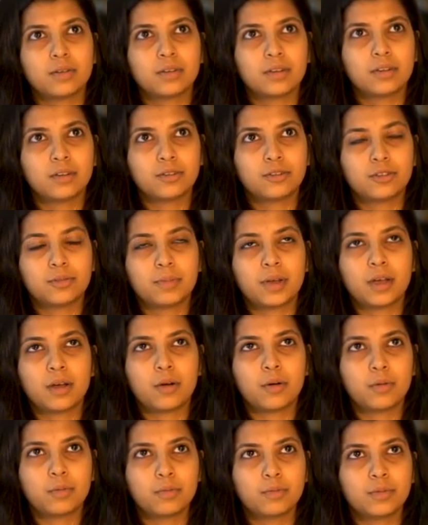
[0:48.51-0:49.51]
close to my
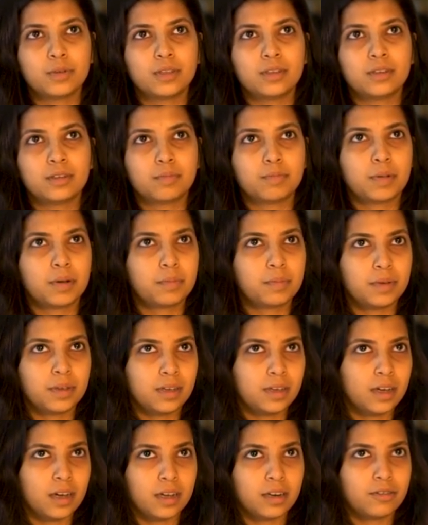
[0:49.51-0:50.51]
home with this
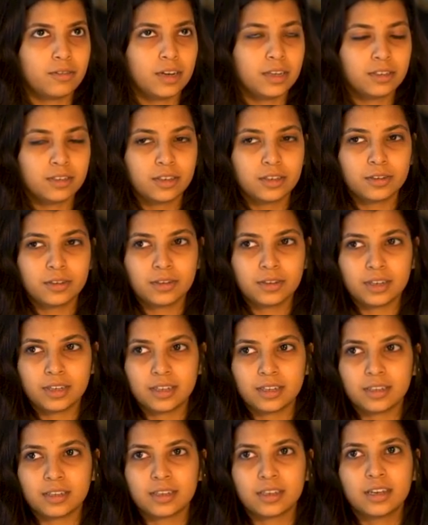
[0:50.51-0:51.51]
puppy I'd rescued,
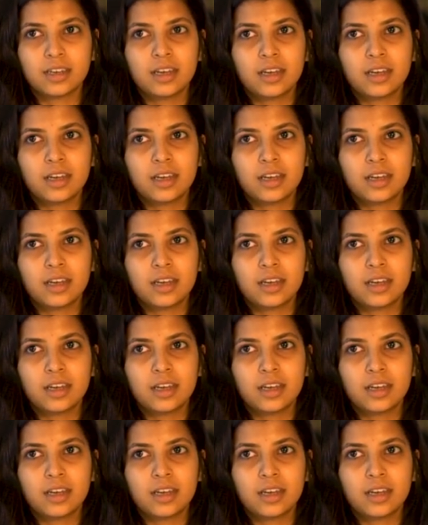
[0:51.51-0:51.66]
and